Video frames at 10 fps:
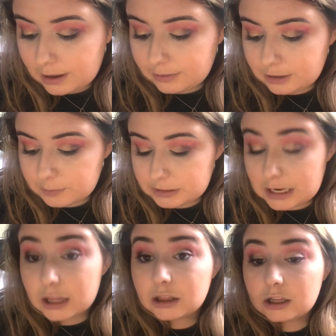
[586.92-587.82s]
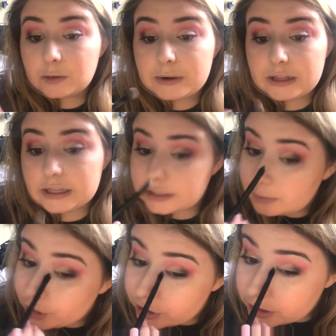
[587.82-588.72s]
And then I'm going to take a little bit of that
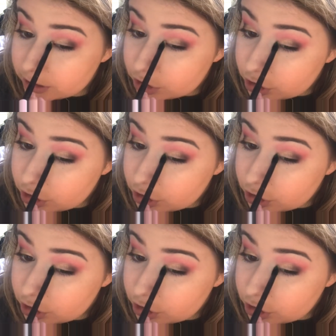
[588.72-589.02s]
same Crystalline